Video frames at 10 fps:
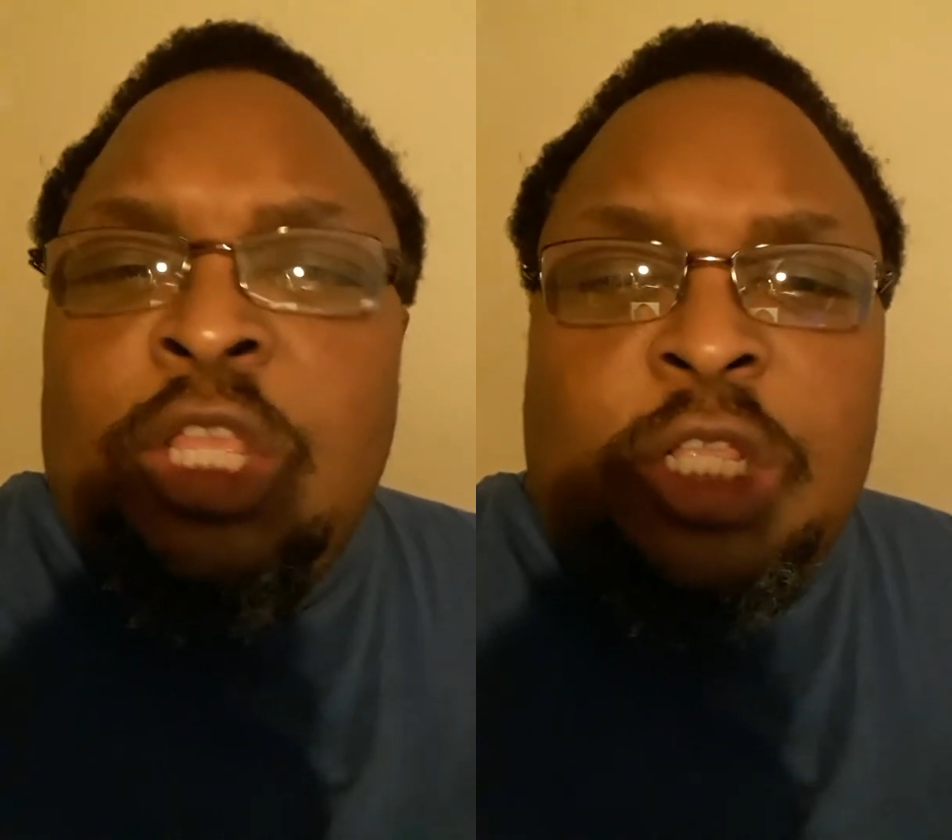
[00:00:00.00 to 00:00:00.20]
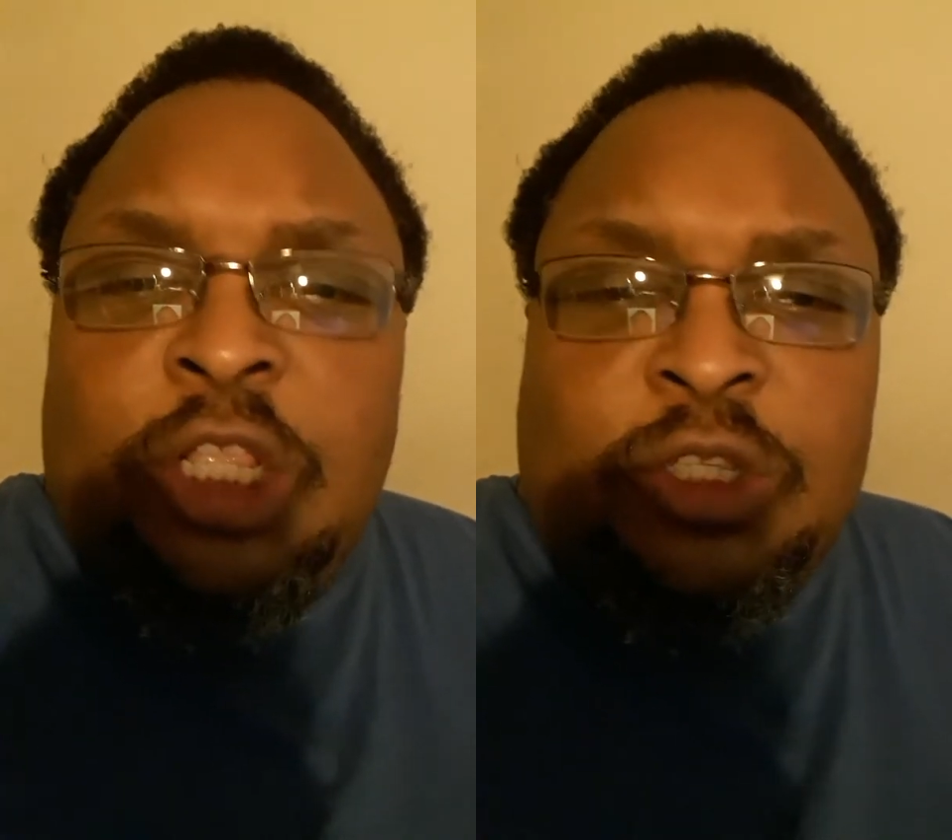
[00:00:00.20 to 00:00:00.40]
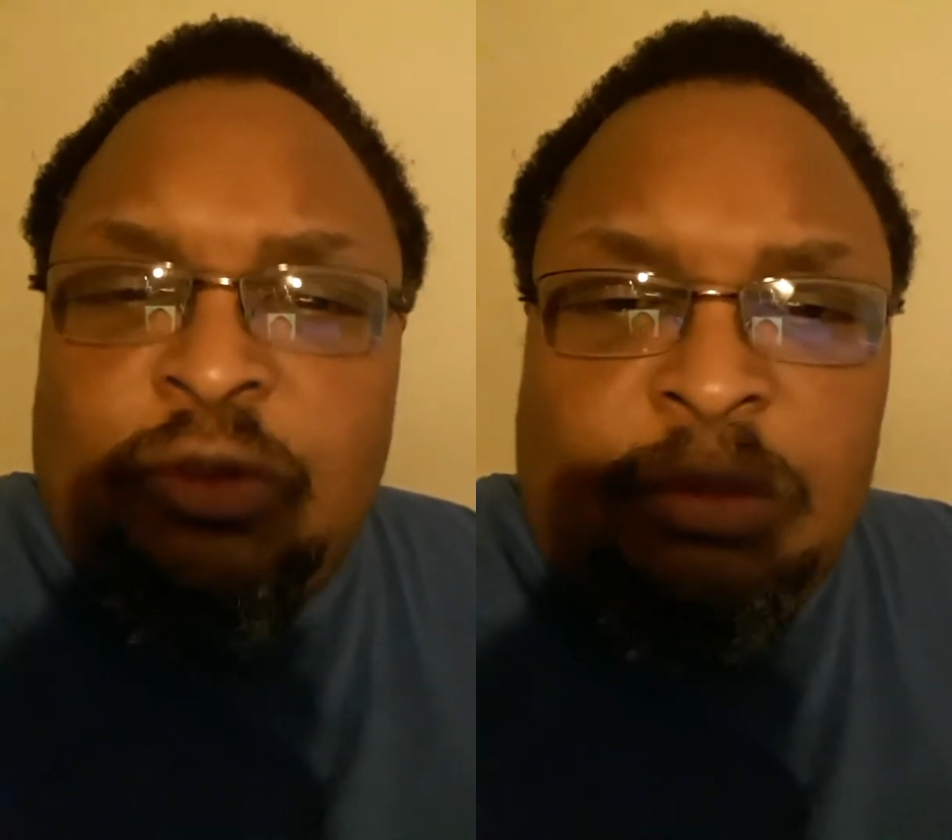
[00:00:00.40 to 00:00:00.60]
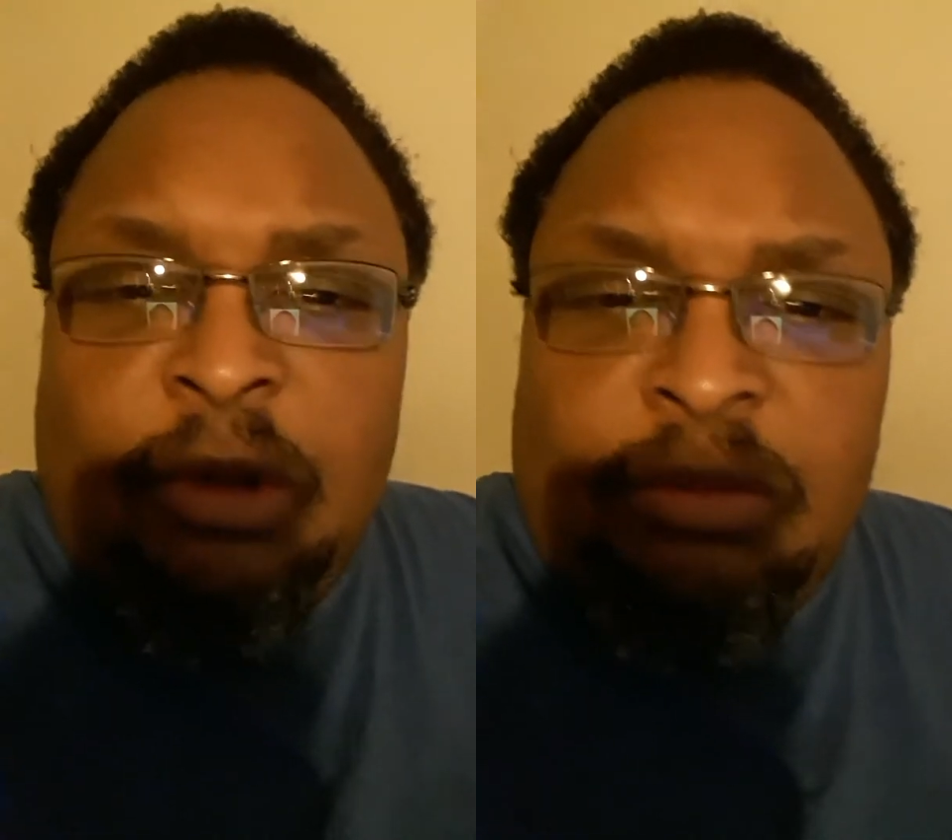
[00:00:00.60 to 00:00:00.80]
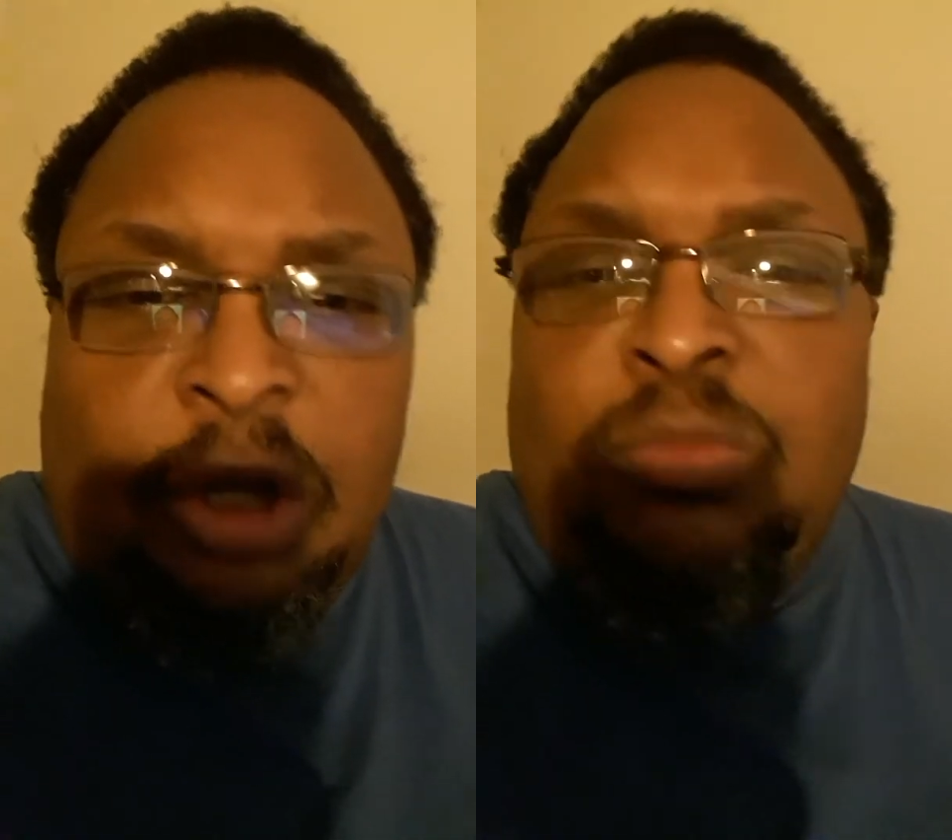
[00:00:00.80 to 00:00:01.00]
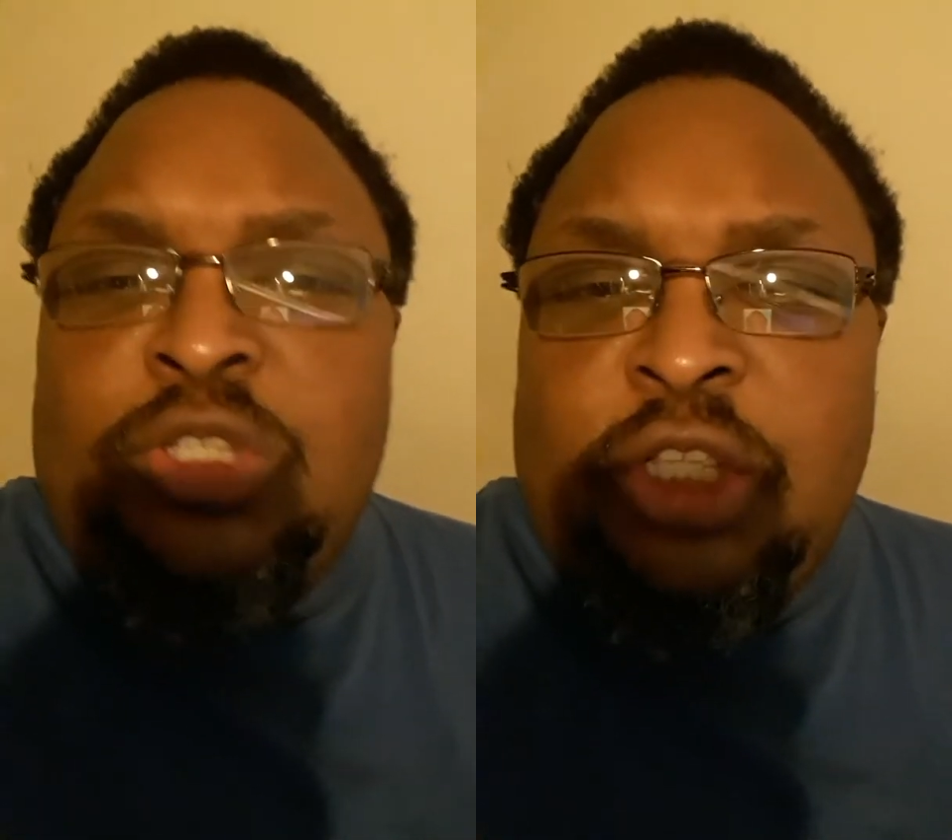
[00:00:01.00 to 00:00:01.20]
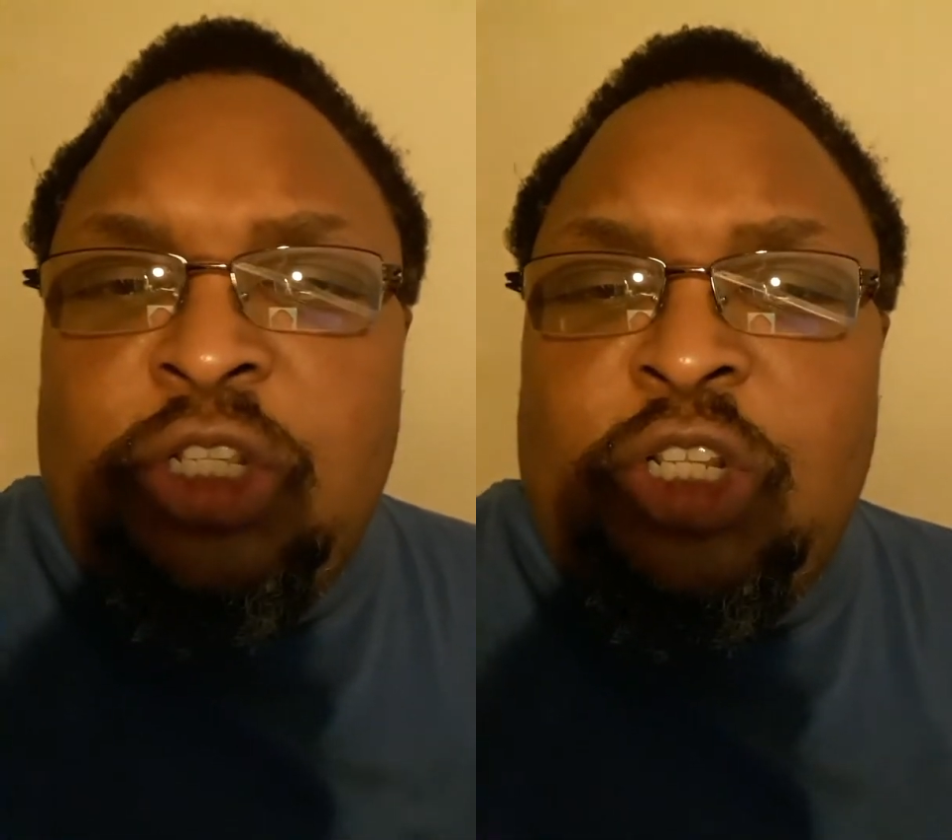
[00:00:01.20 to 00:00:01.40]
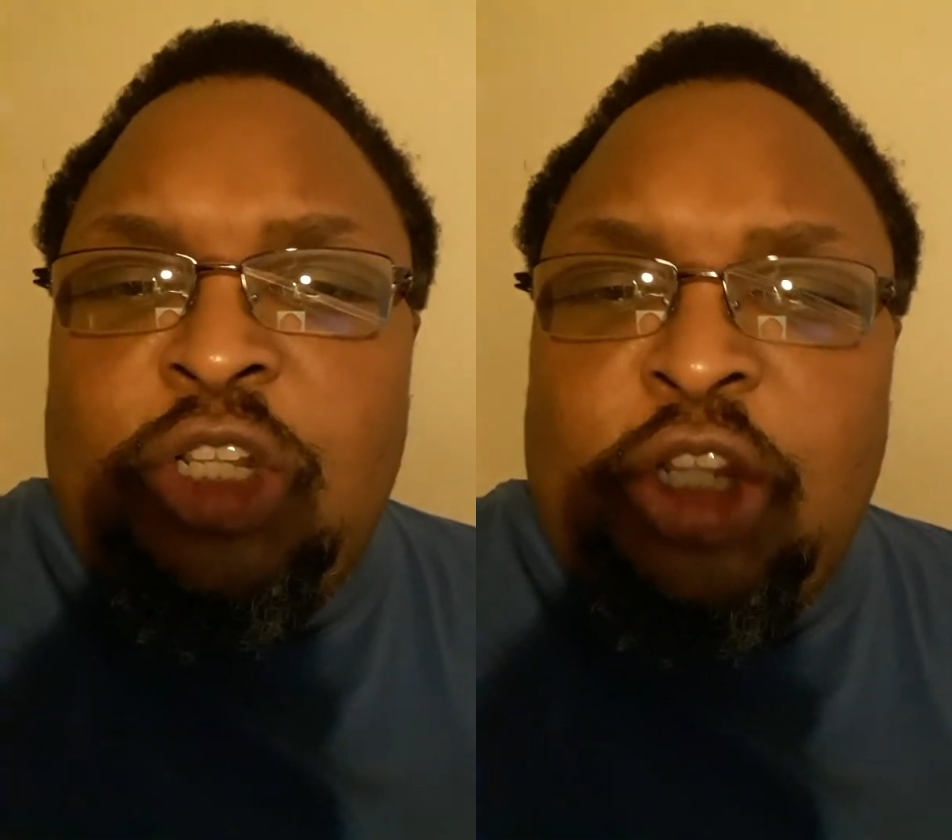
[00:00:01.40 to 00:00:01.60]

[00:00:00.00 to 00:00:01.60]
I'm, I'm, I'm gonna send it in the